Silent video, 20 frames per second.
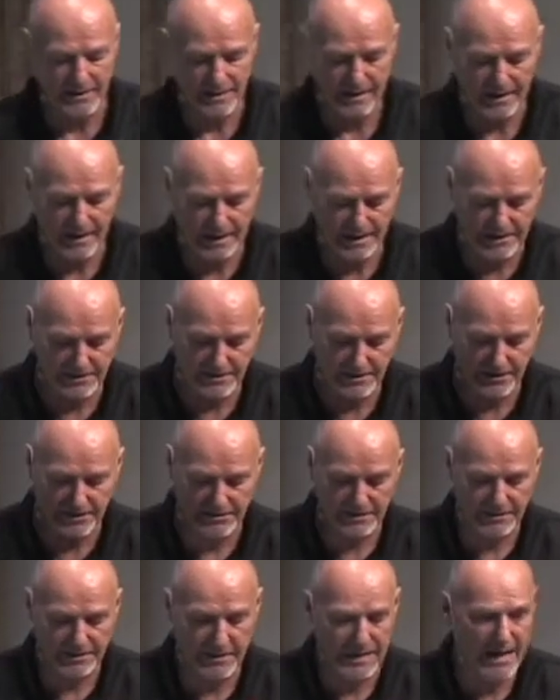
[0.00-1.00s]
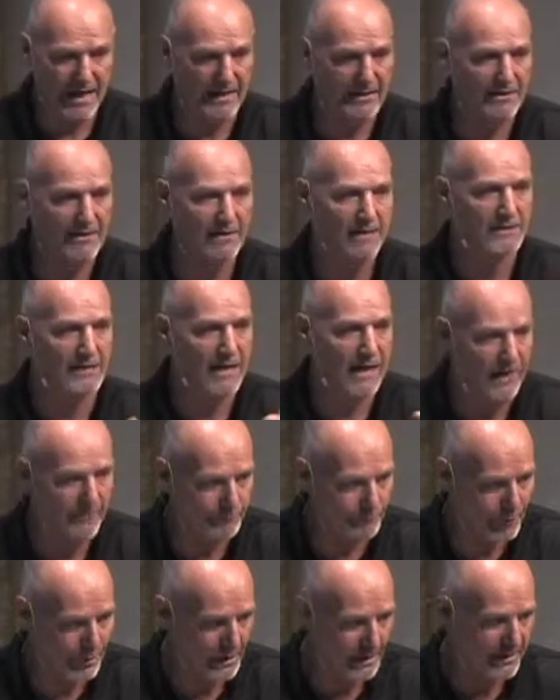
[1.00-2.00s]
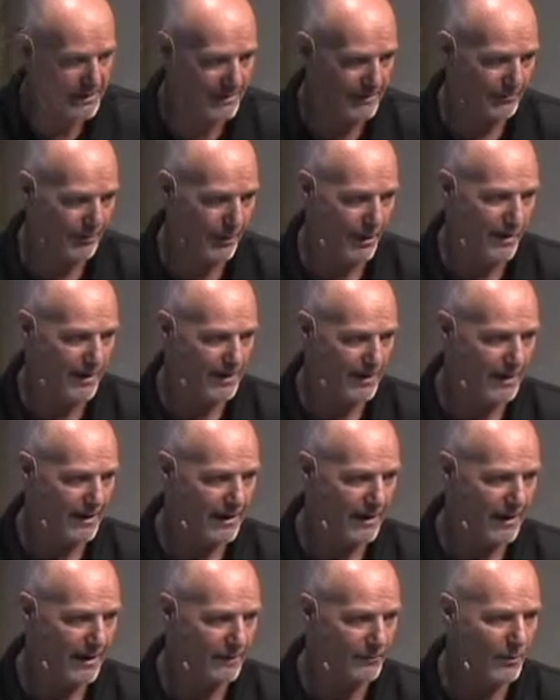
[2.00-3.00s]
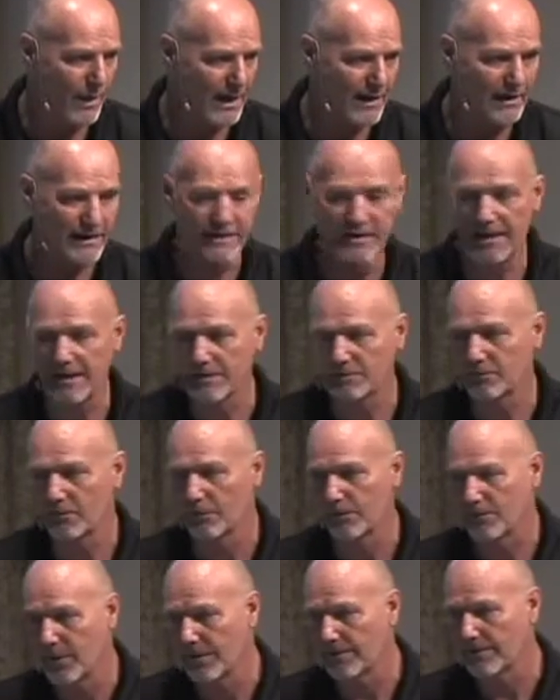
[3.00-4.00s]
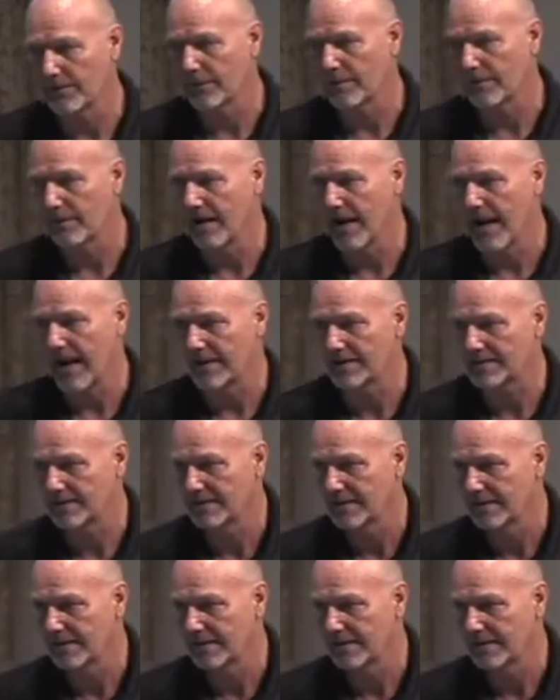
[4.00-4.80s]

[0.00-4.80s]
Uh, it's also the idea to have pity upon and recognize where people are at.